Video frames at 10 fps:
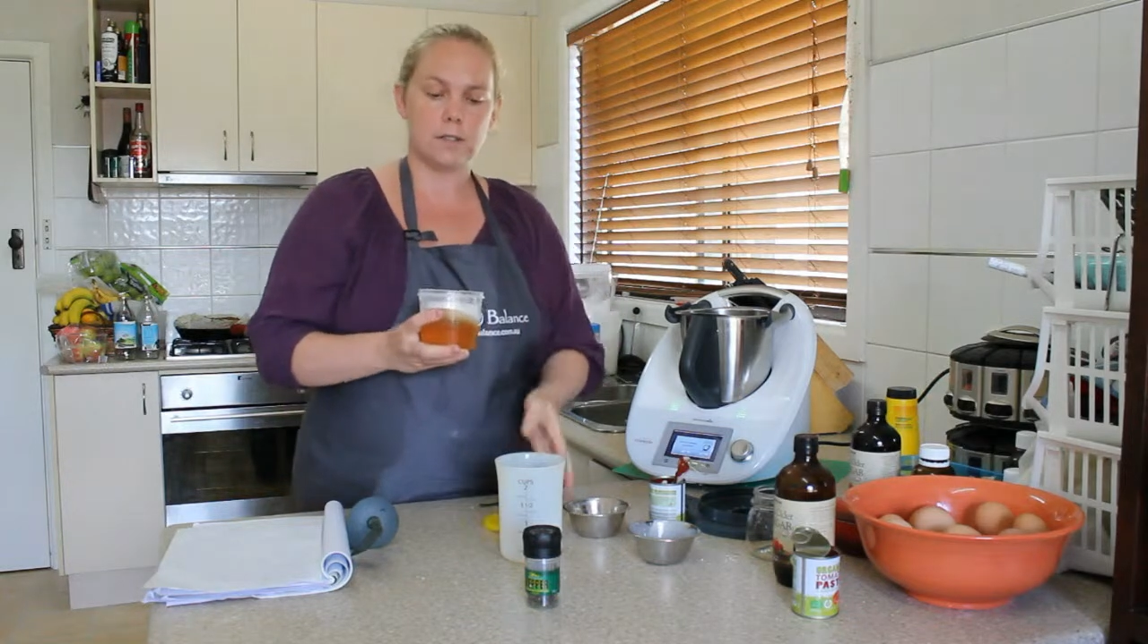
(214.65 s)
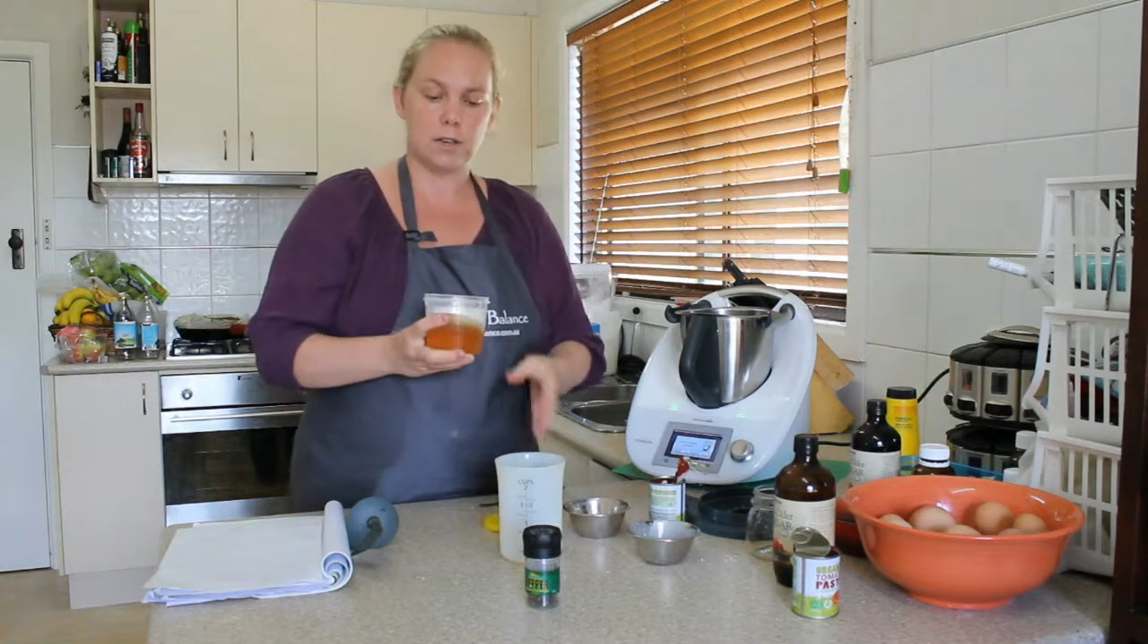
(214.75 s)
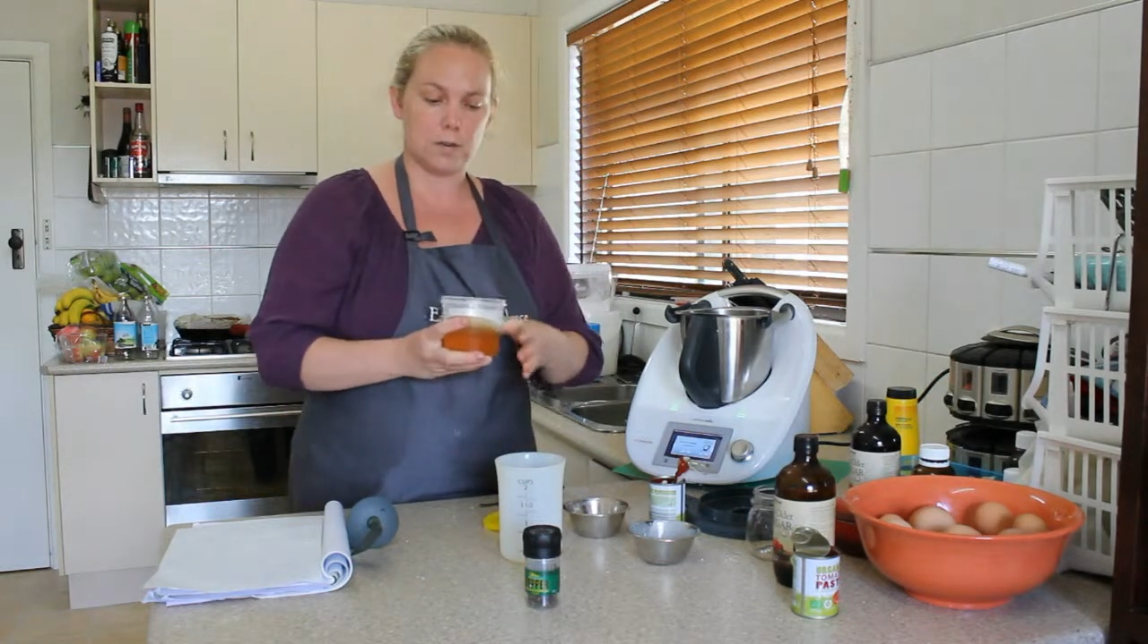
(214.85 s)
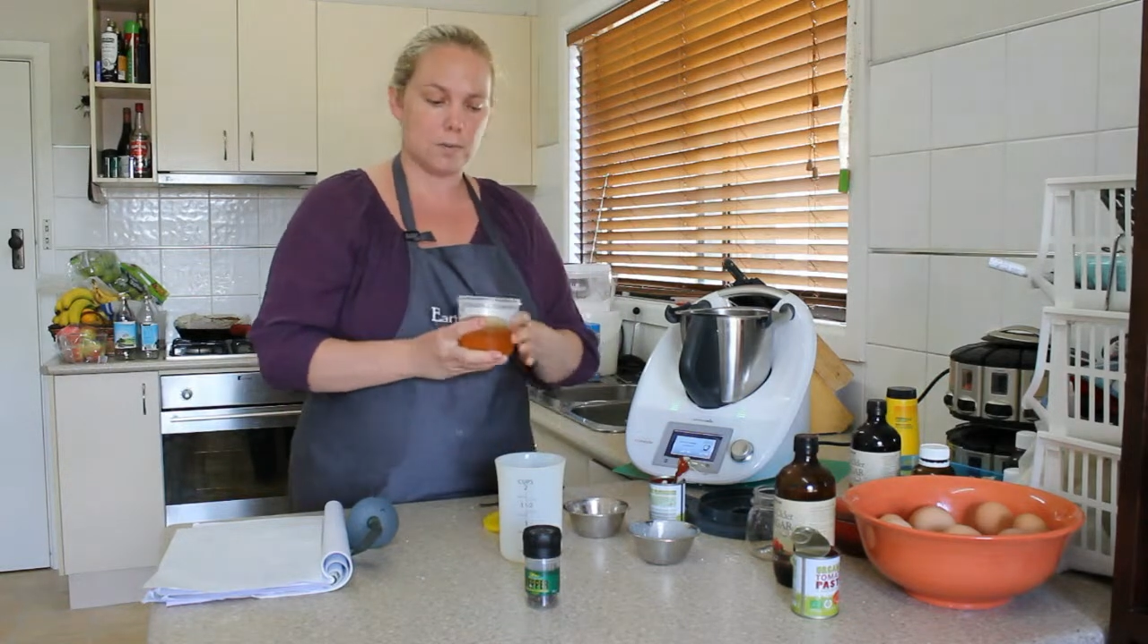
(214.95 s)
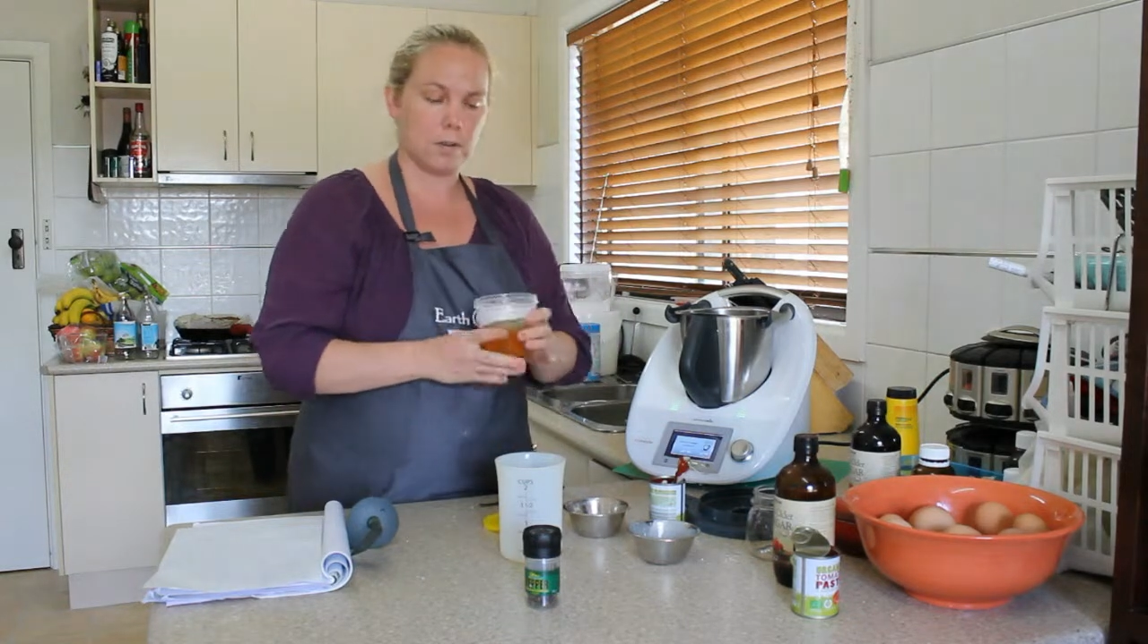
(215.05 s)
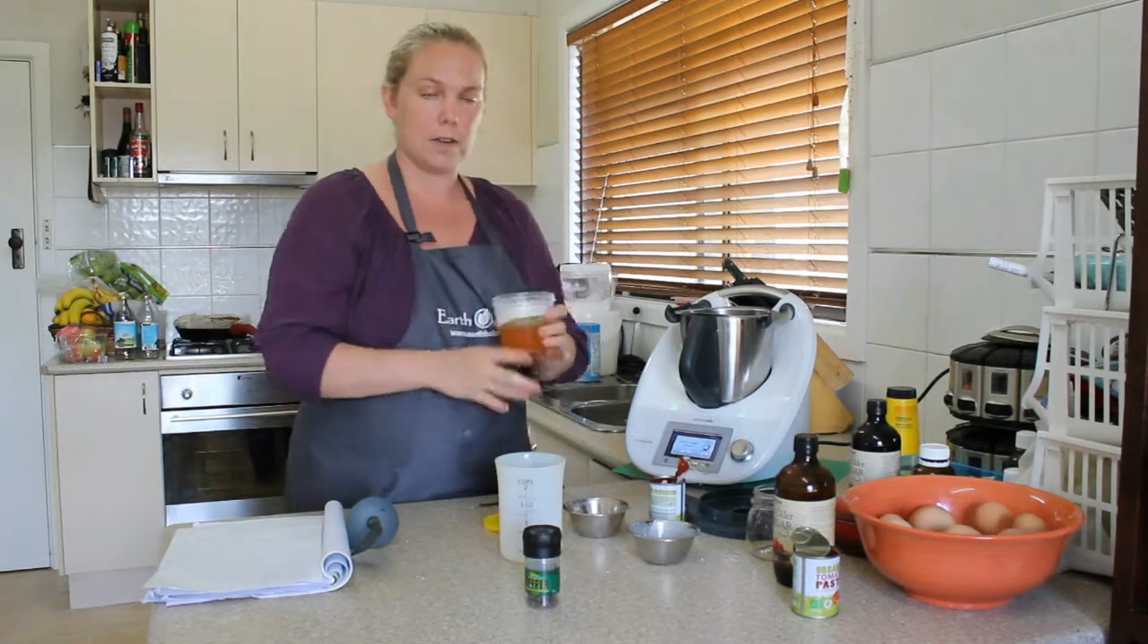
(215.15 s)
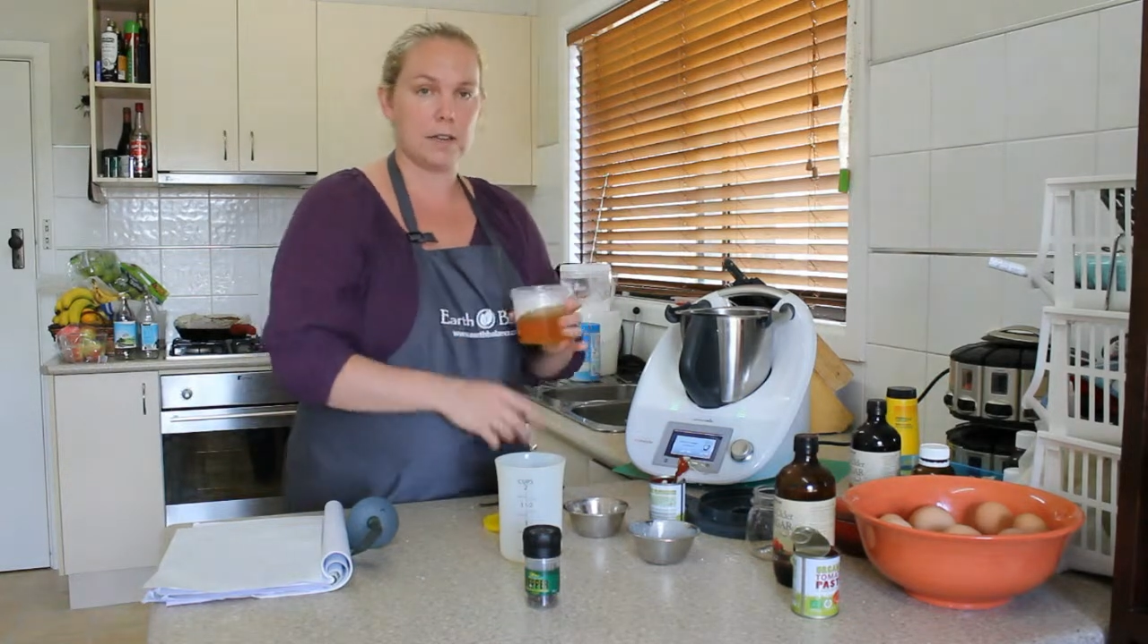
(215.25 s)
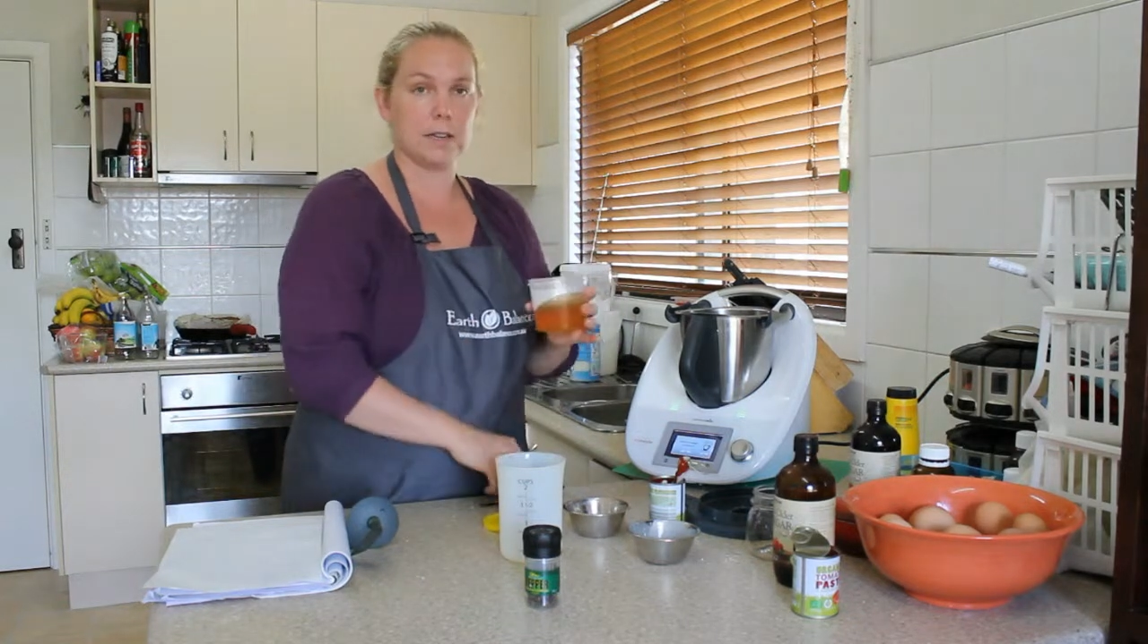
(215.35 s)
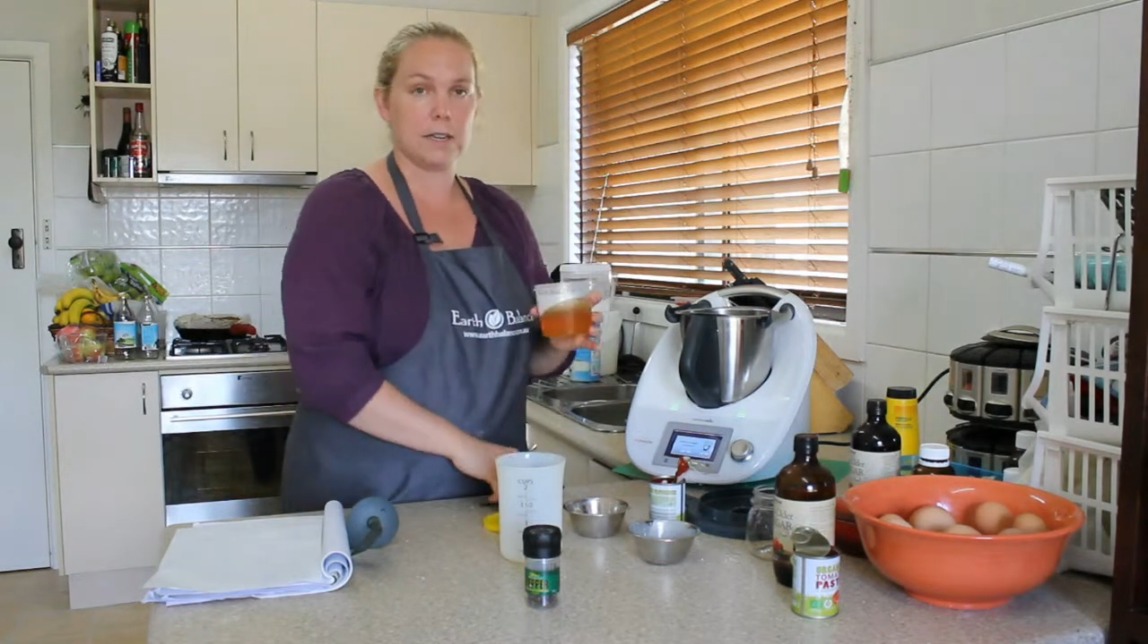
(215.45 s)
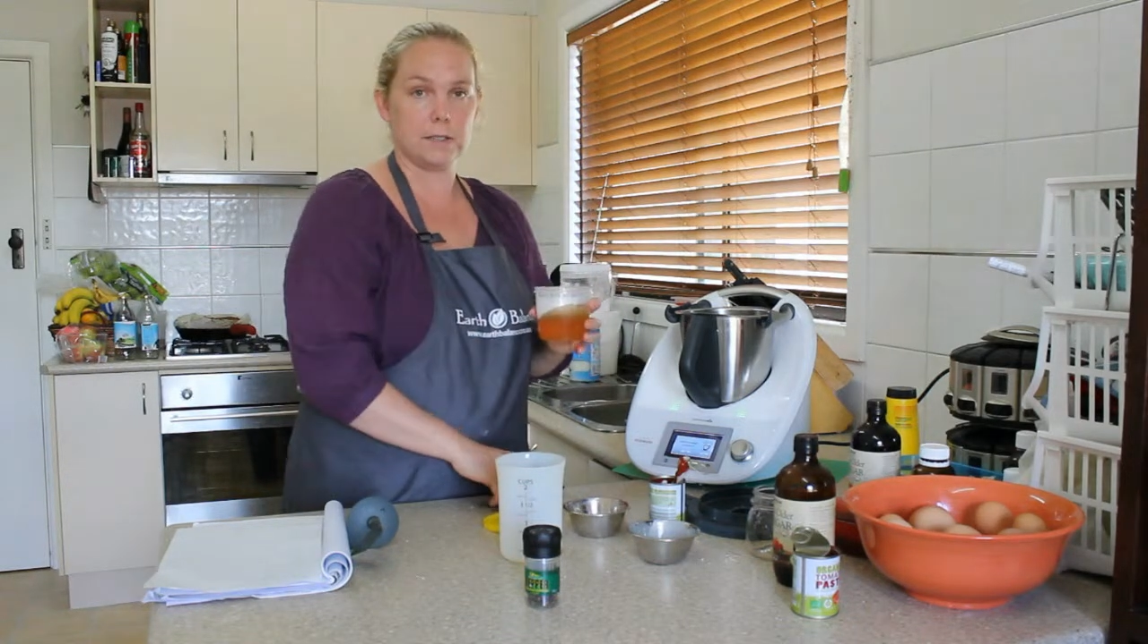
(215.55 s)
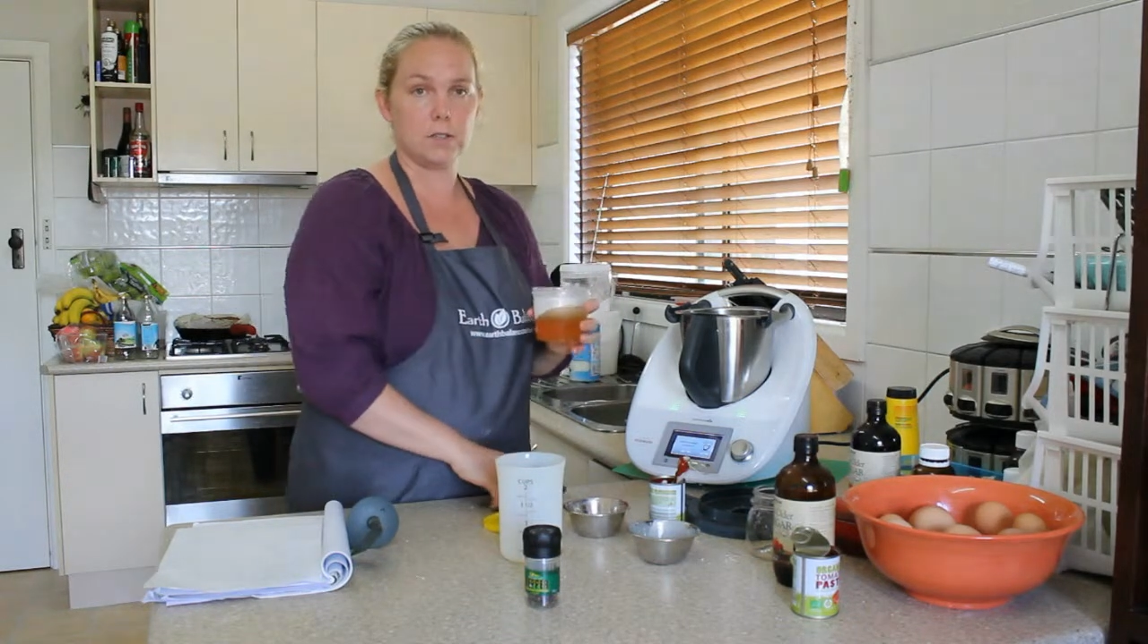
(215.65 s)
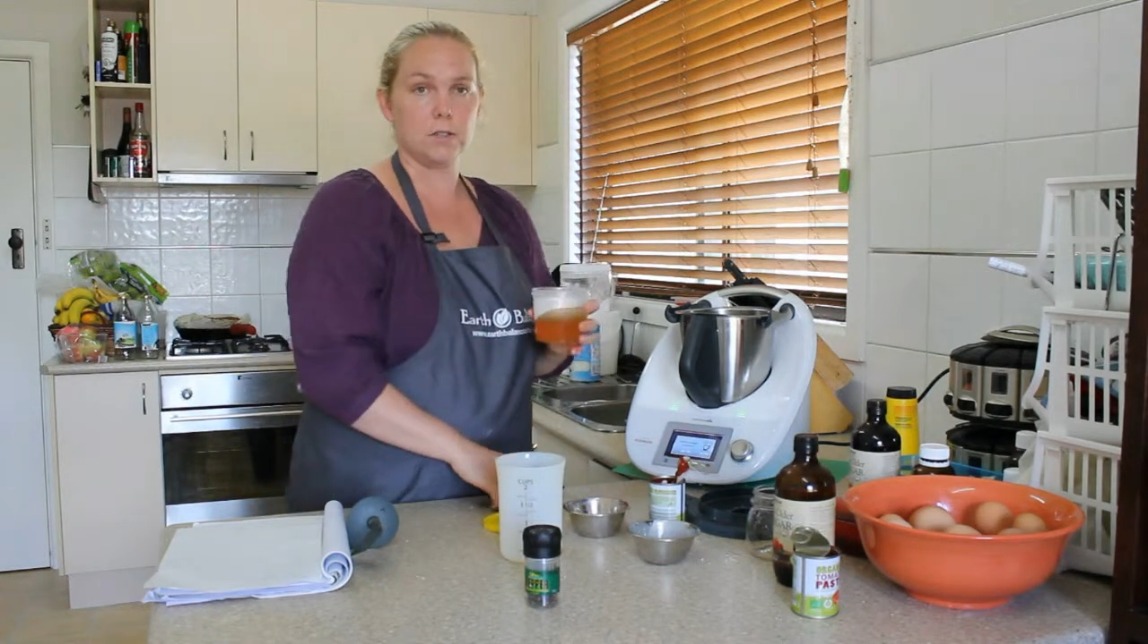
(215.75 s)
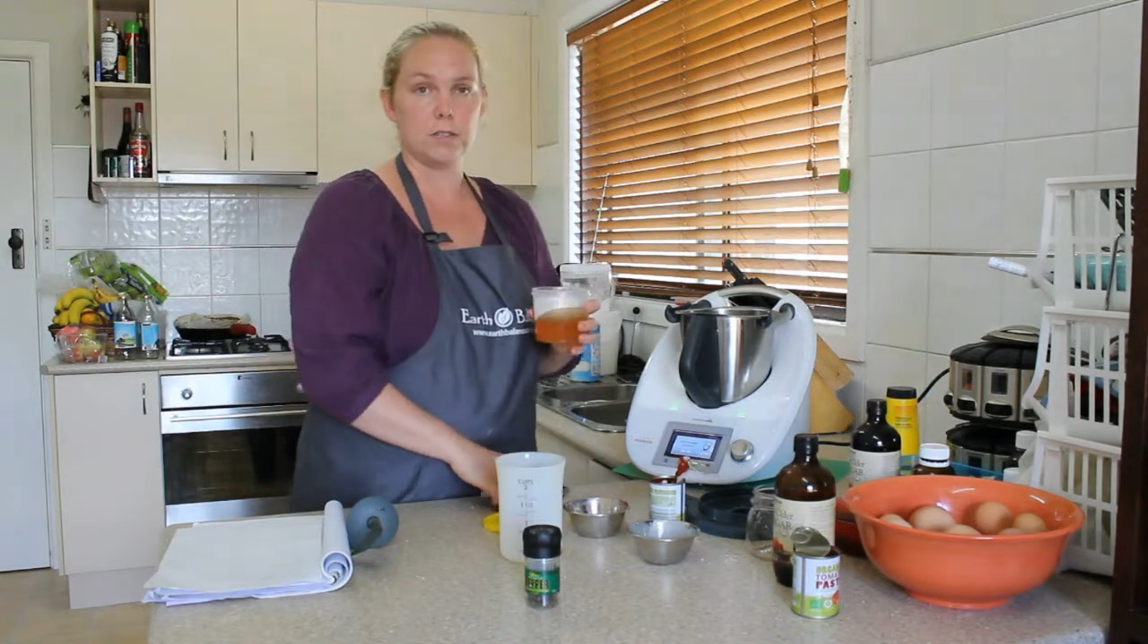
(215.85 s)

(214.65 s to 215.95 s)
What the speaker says: So you will need at least